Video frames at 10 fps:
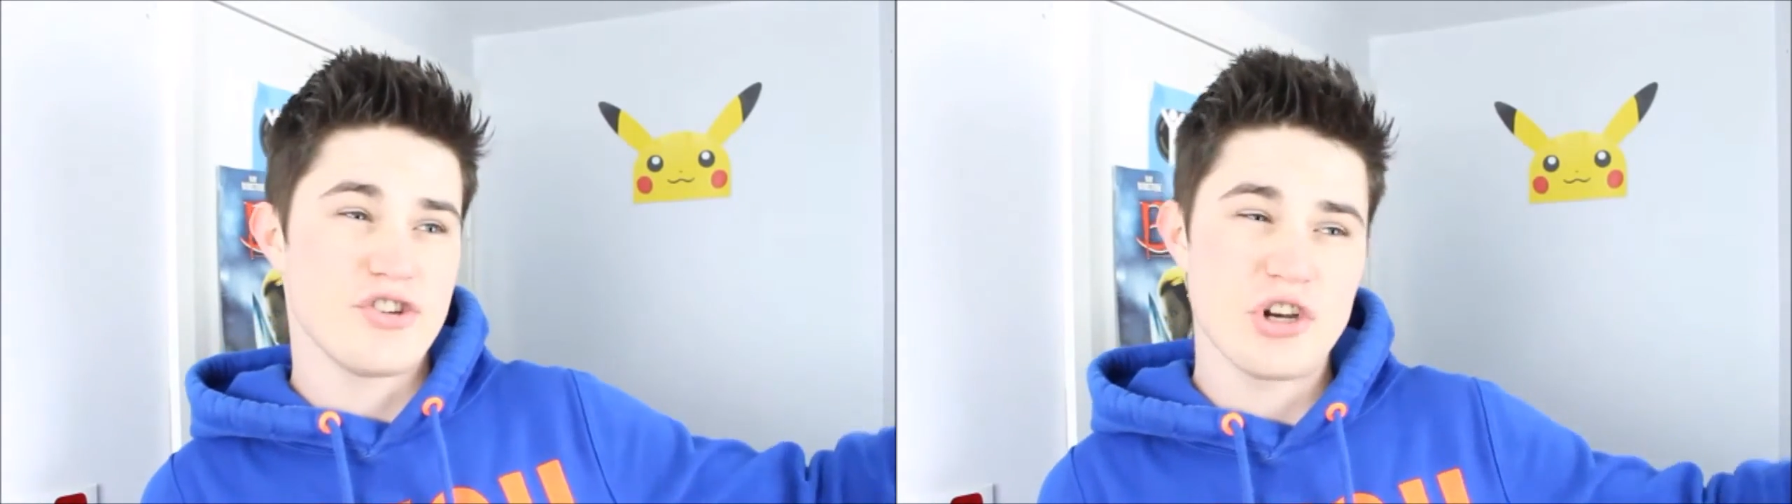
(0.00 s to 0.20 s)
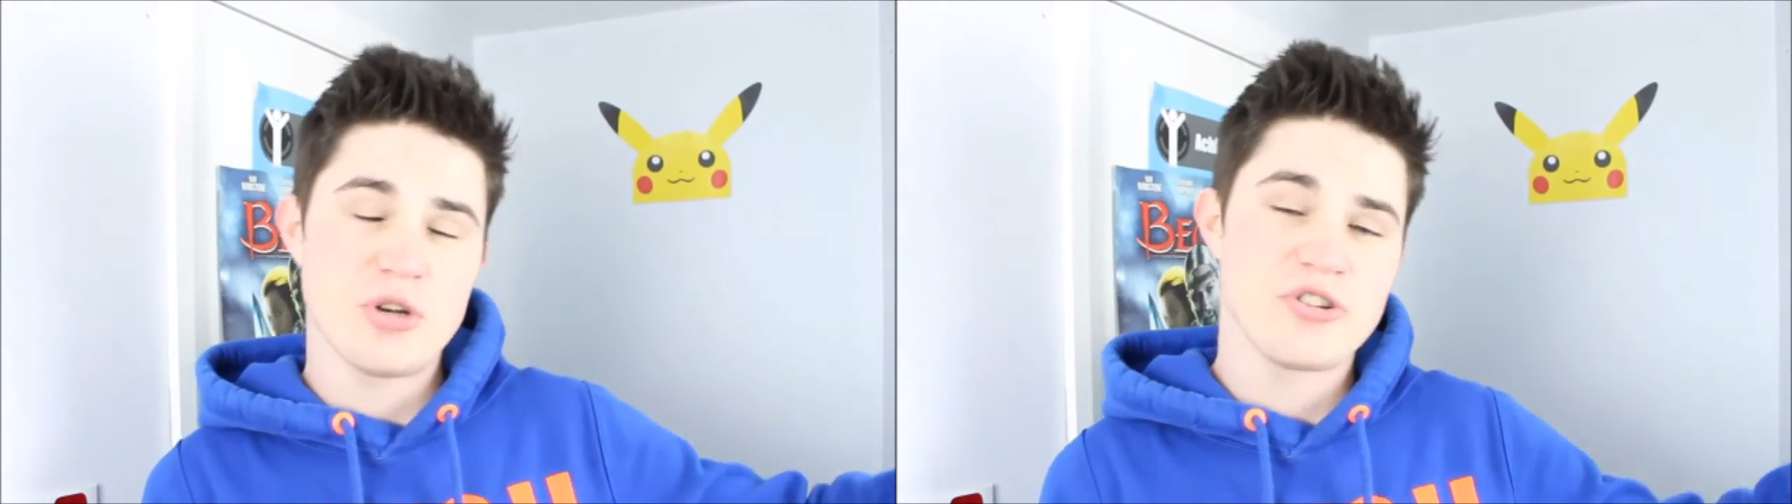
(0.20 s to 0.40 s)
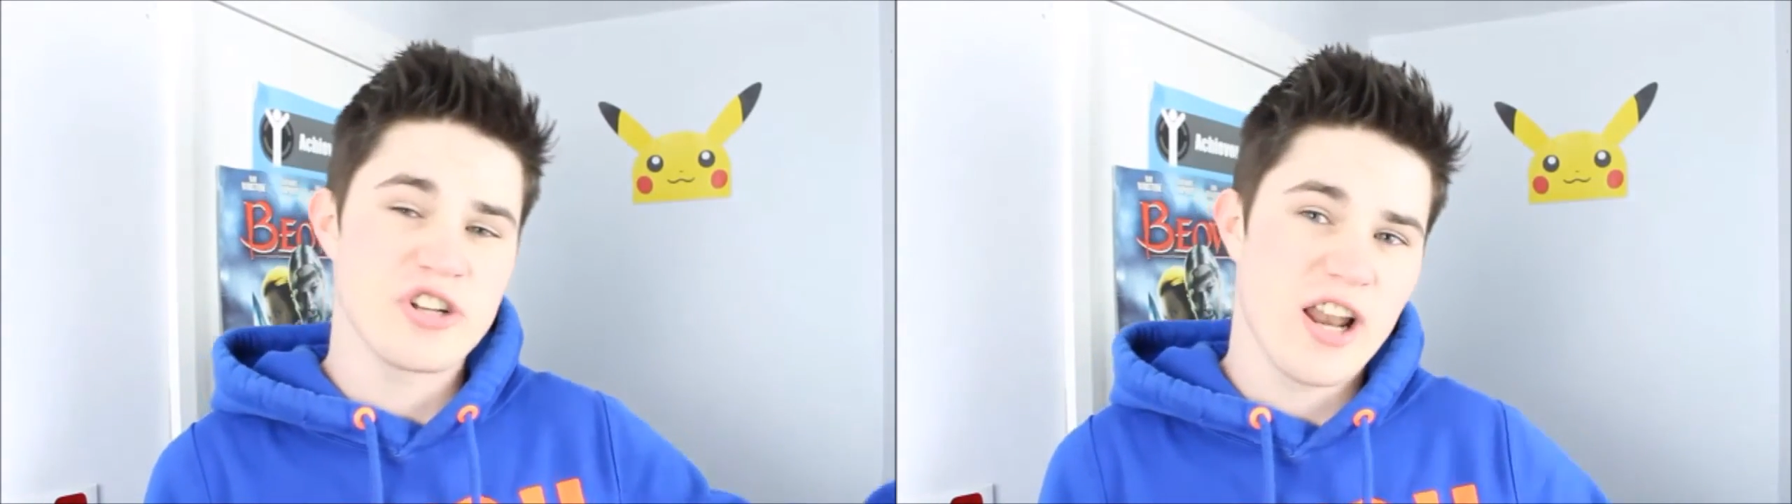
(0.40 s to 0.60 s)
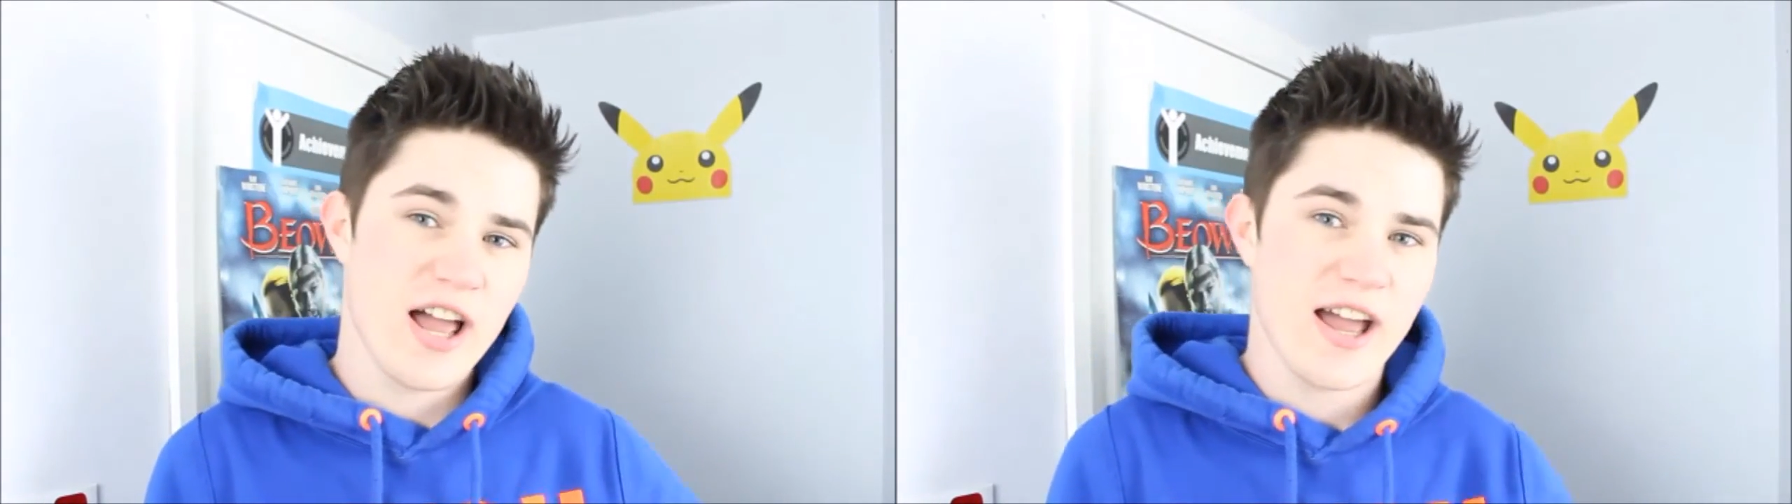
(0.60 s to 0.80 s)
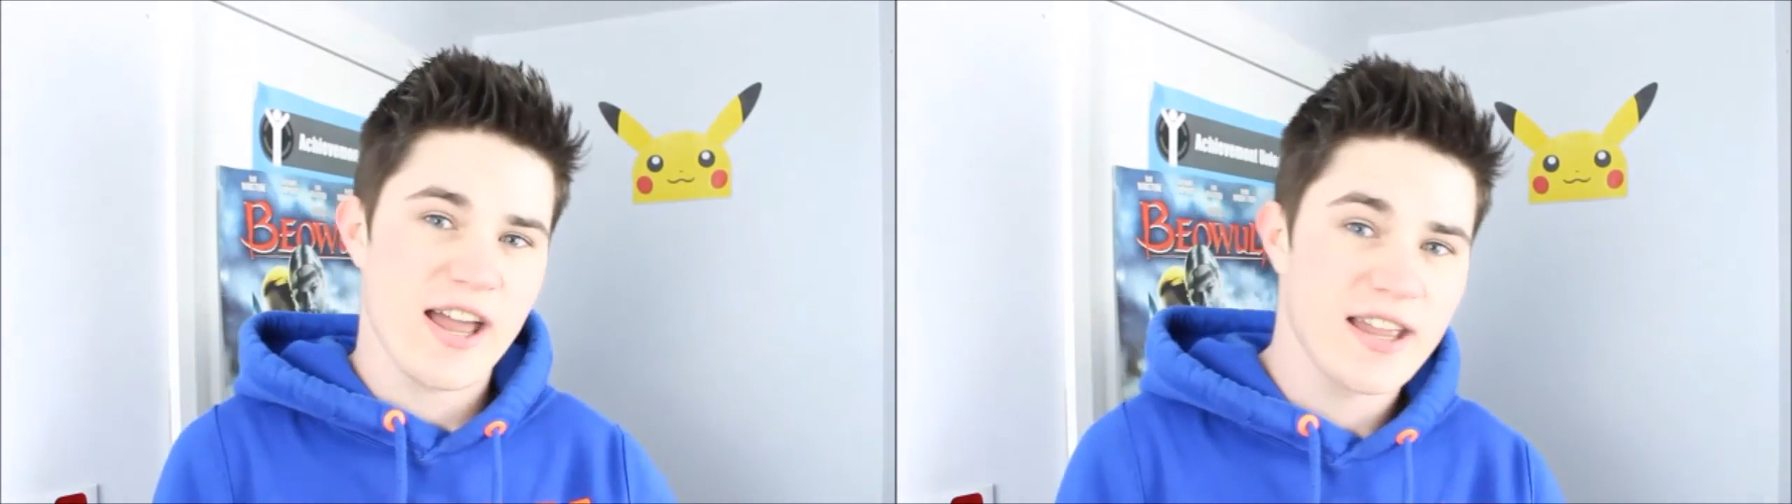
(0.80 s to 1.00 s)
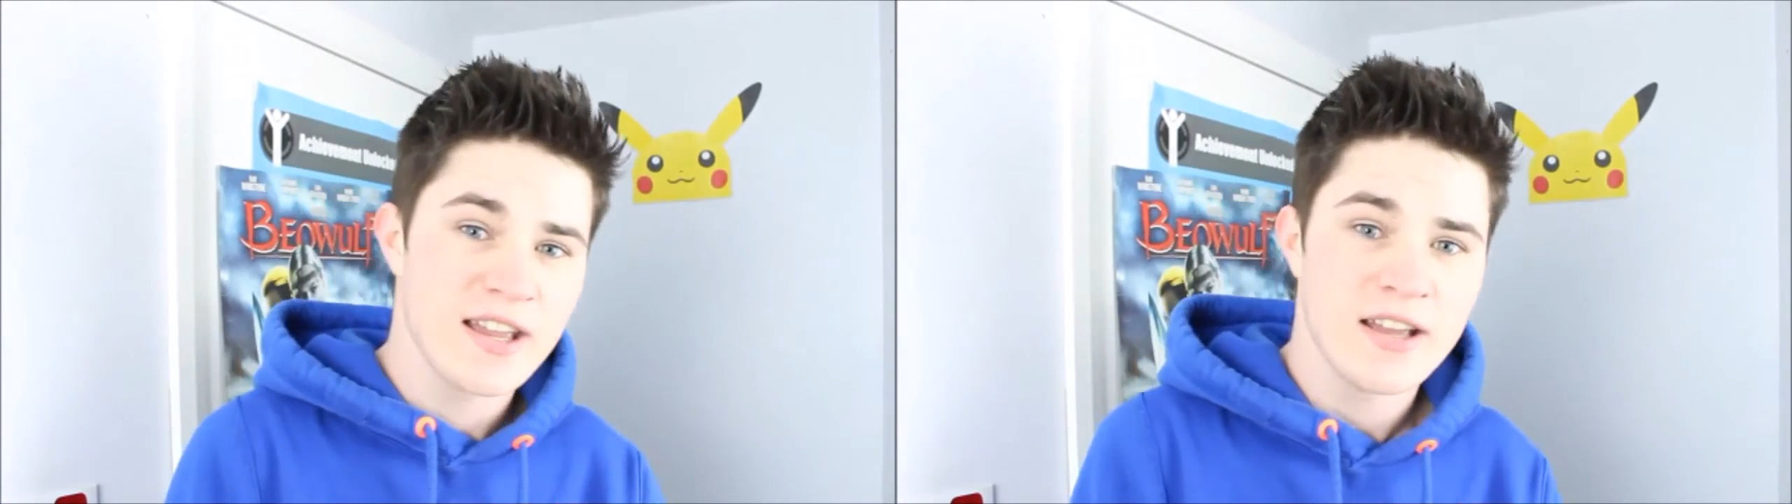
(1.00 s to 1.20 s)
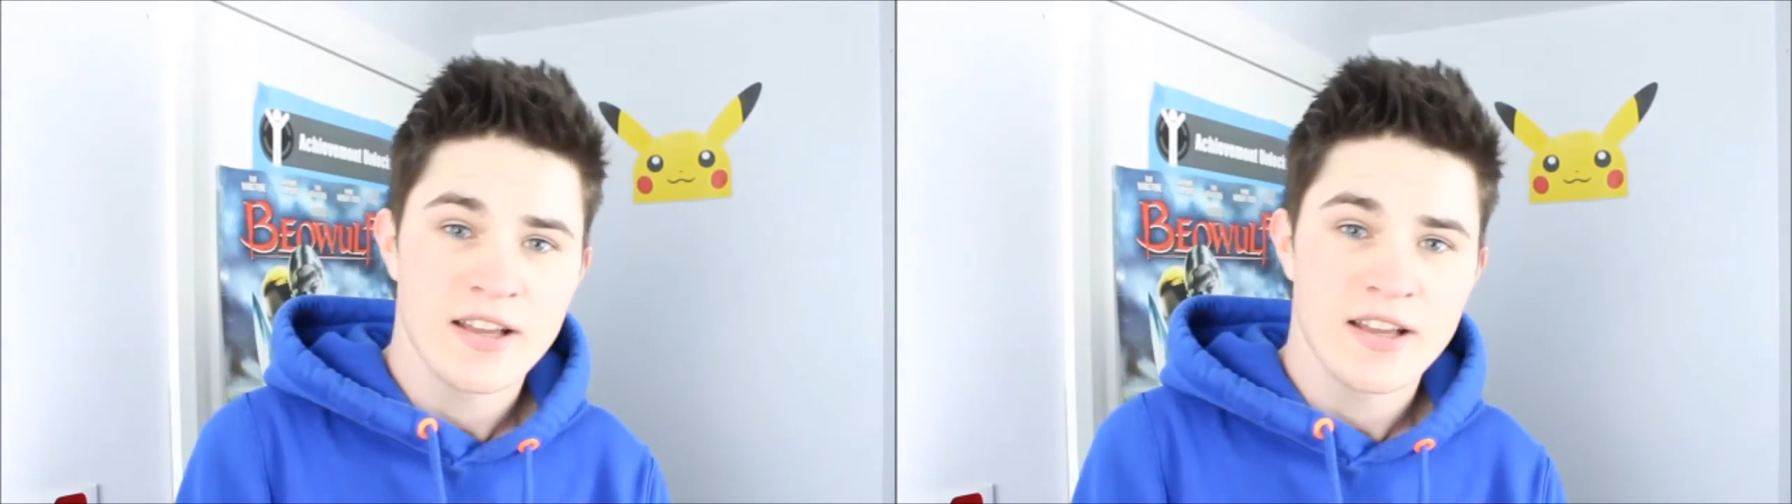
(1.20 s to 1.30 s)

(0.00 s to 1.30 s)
June, July.